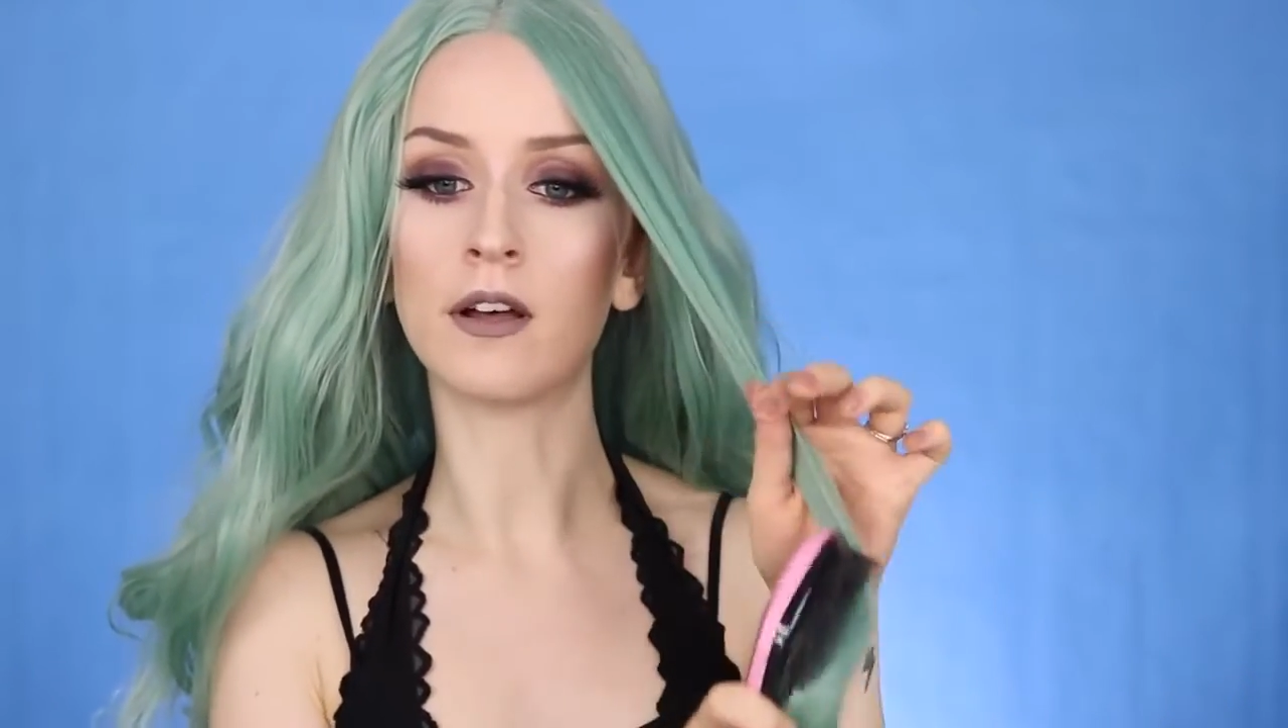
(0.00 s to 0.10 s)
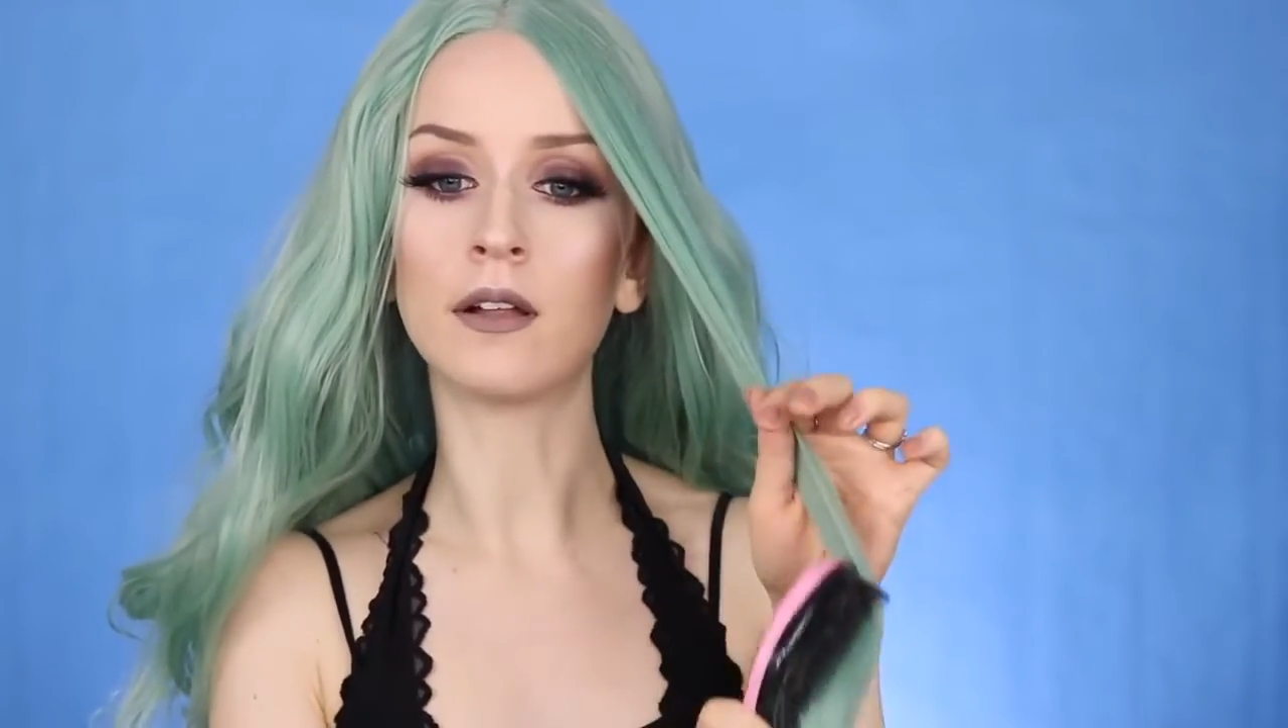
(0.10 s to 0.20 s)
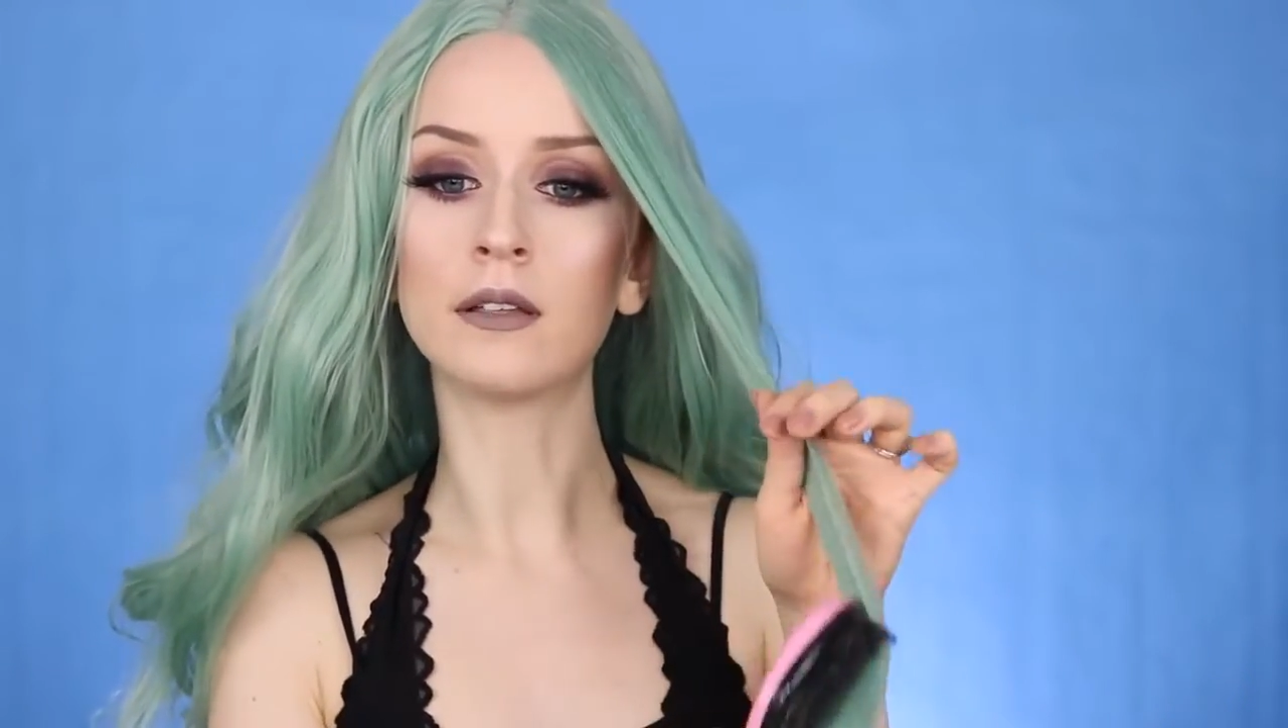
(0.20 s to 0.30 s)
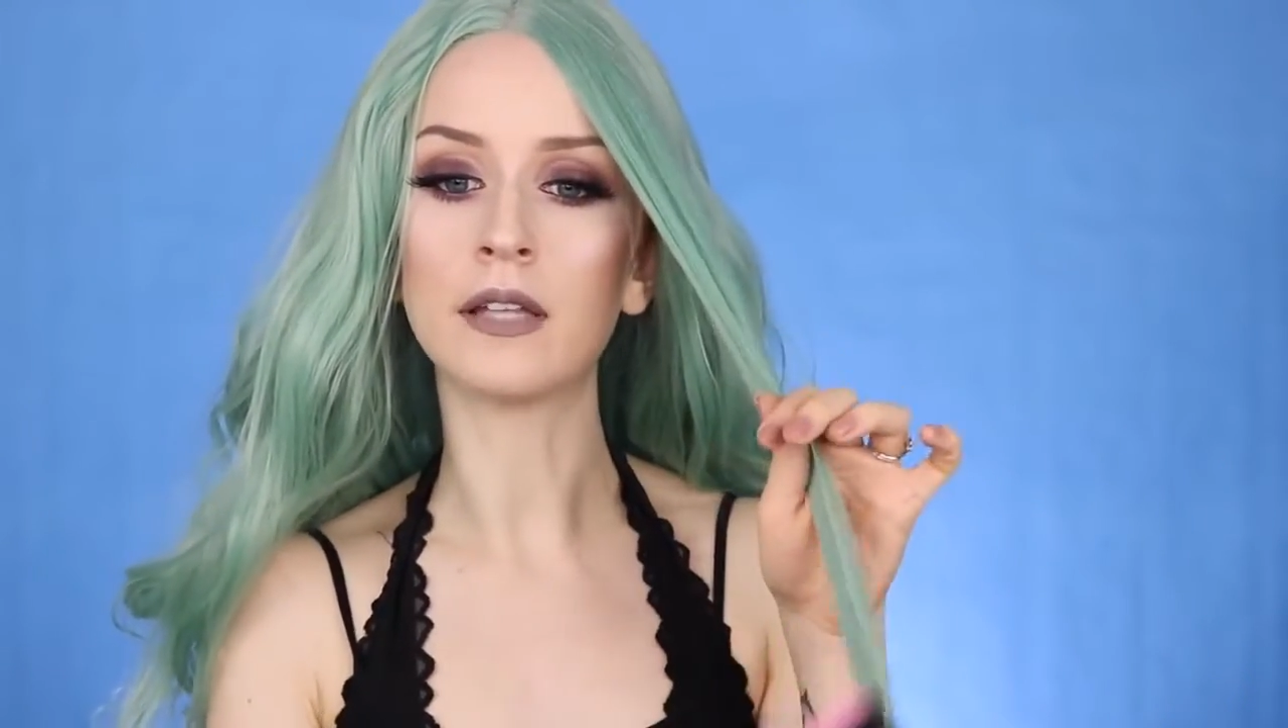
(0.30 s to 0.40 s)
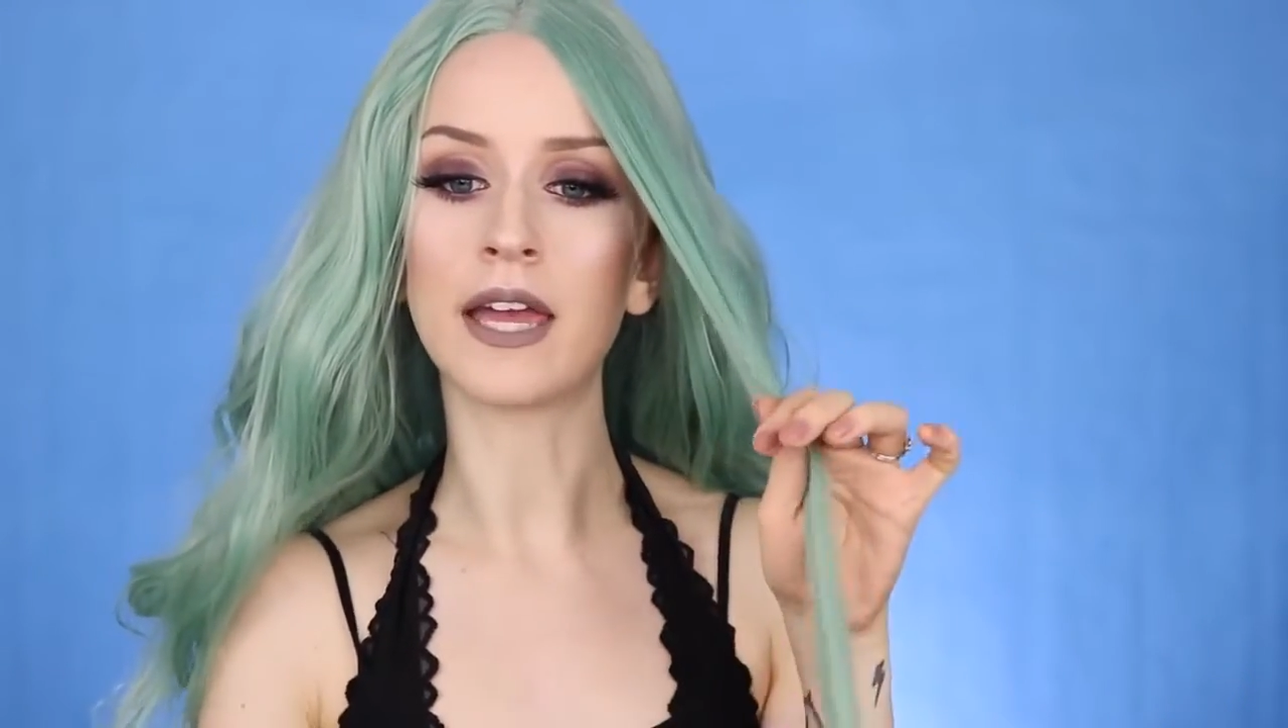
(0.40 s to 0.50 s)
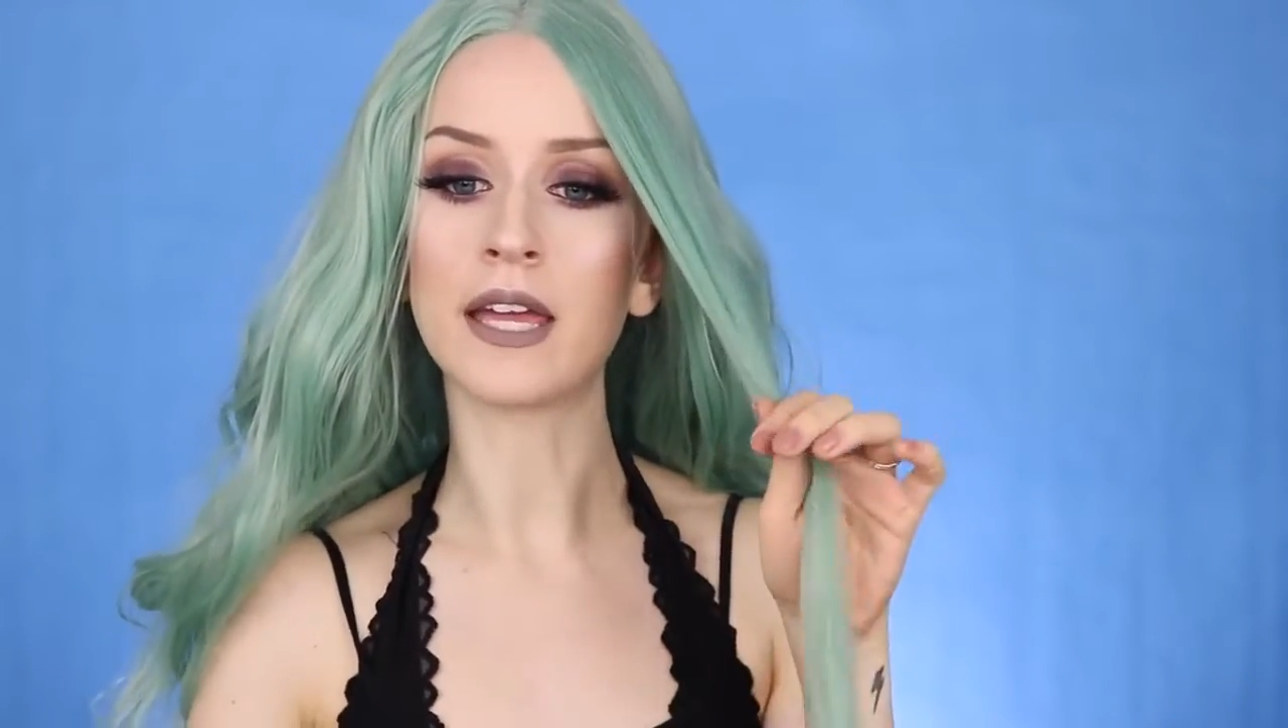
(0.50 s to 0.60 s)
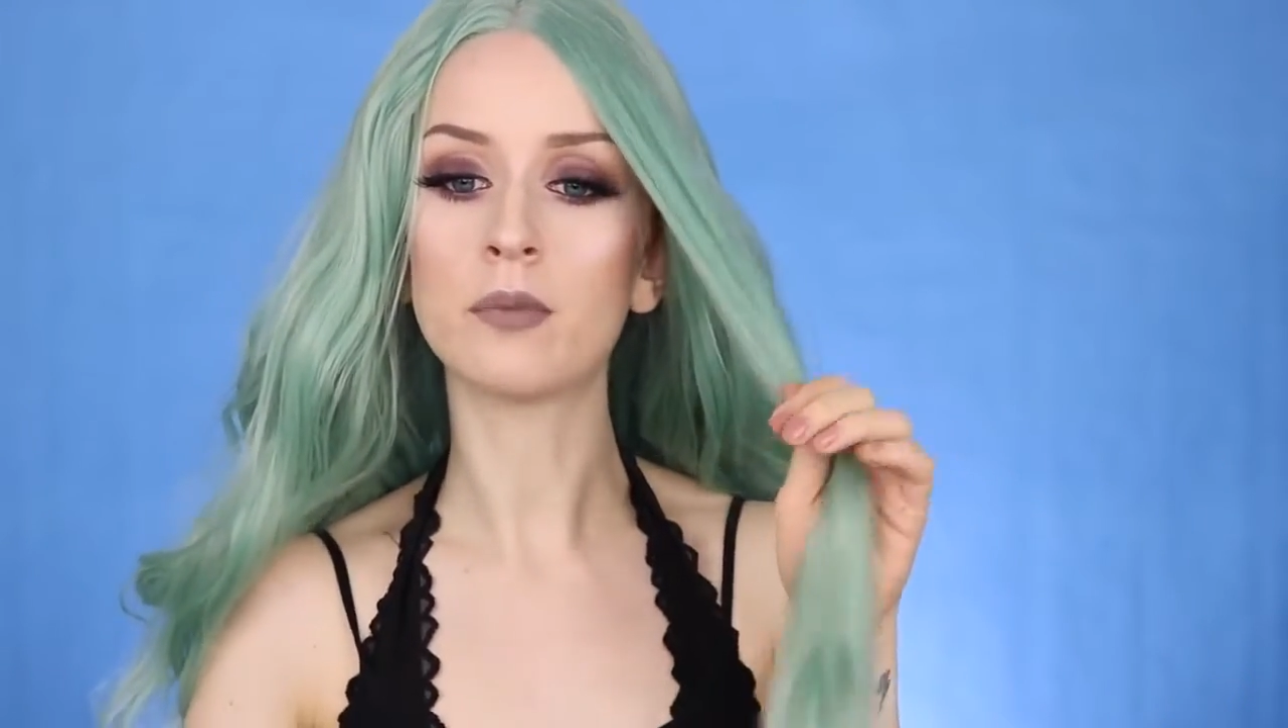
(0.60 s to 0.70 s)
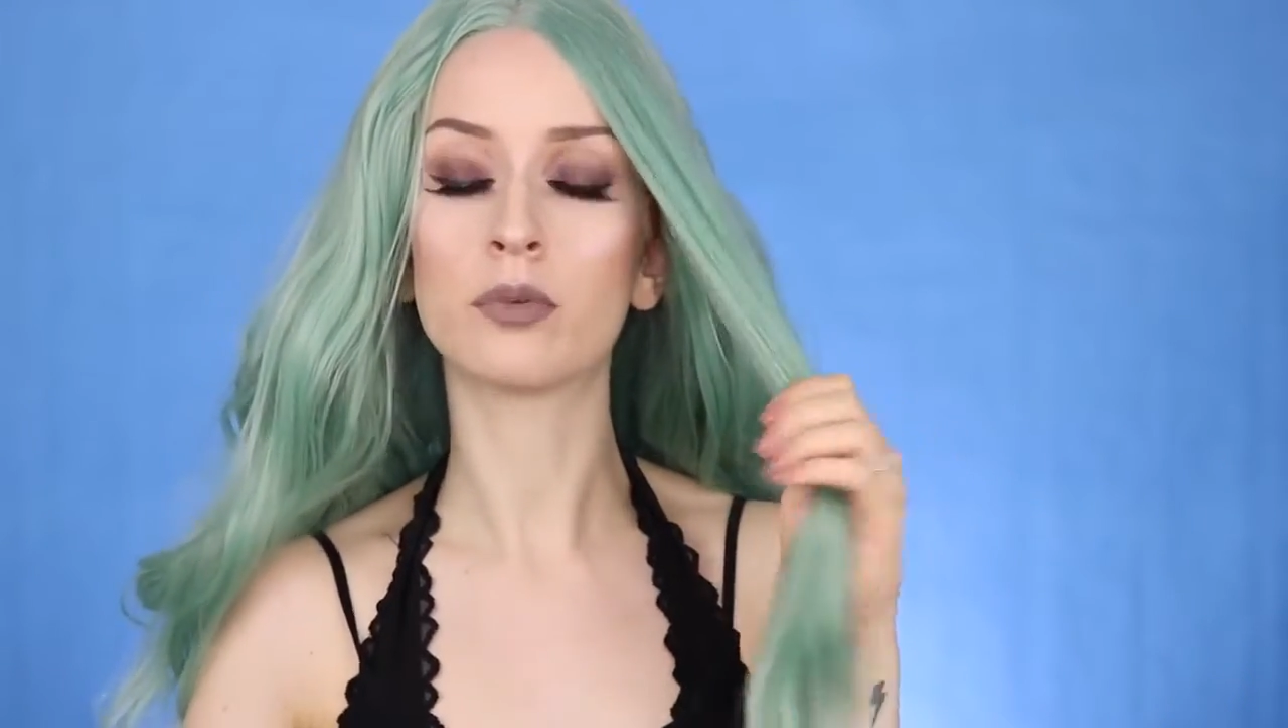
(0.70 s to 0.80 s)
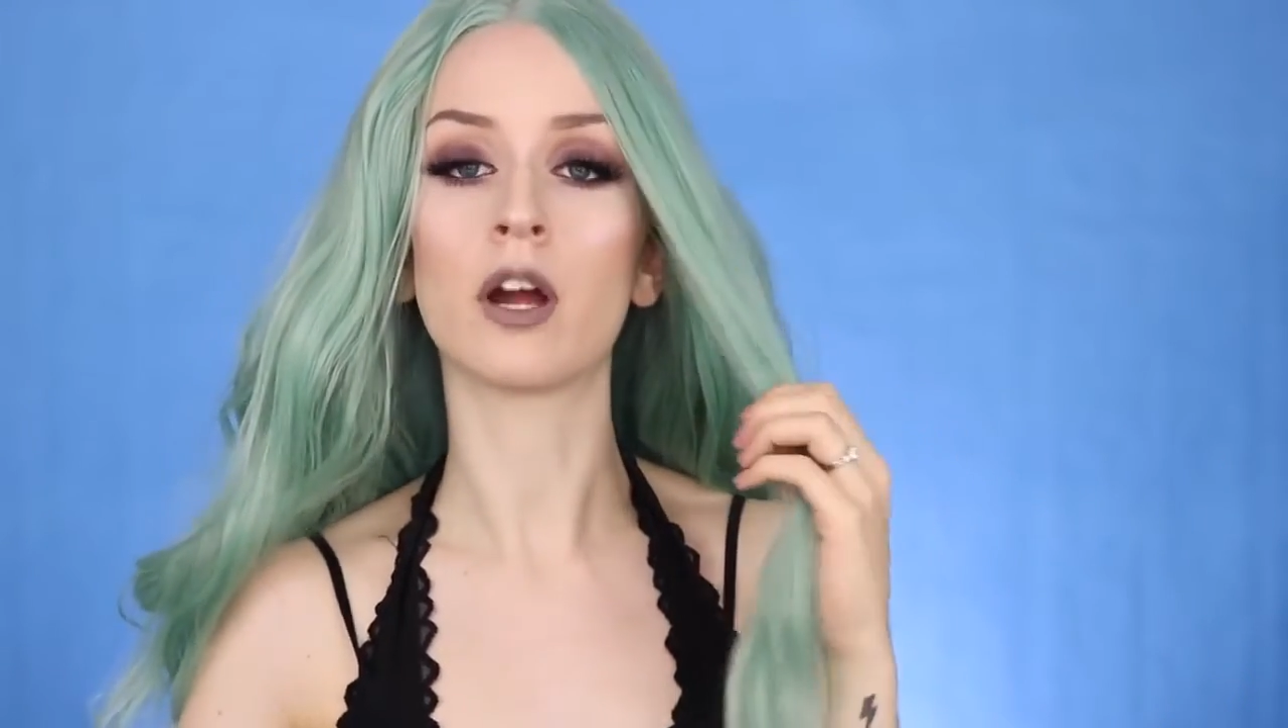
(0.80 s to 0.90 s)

all lay